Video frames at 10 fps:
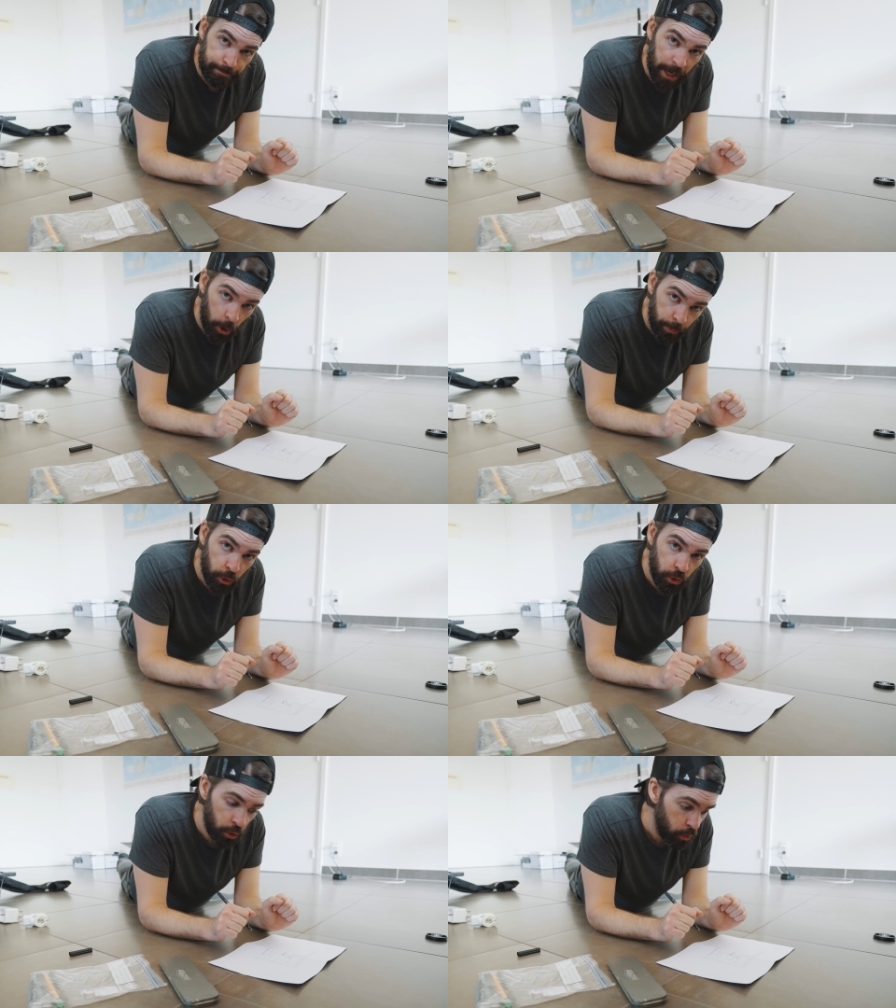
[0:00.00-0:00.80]
I hope
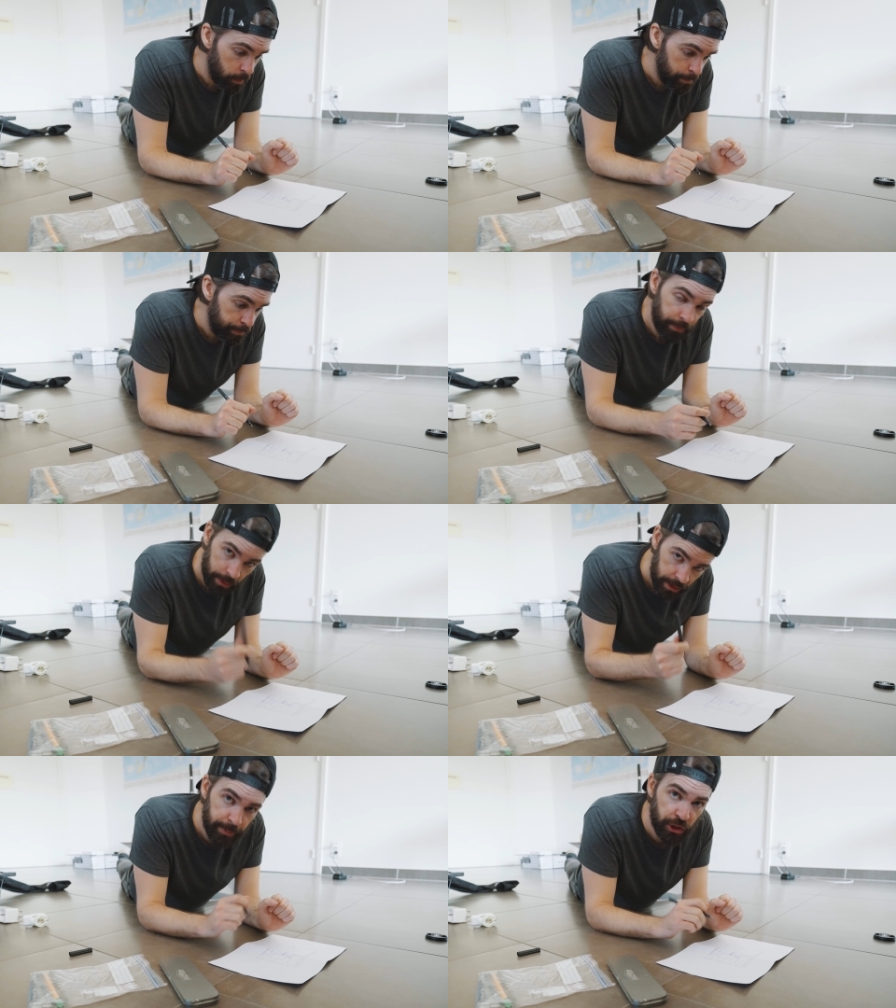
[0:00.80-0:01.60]
you too.
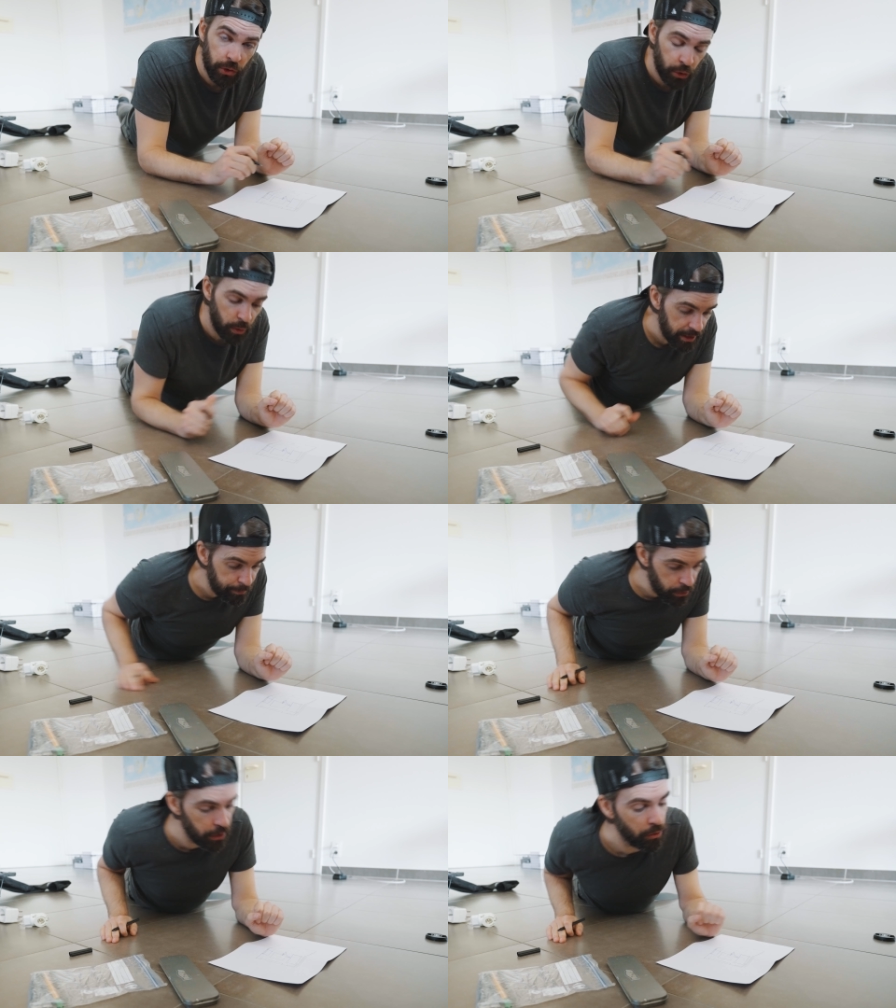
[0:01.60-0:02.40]
Let me show you what I bought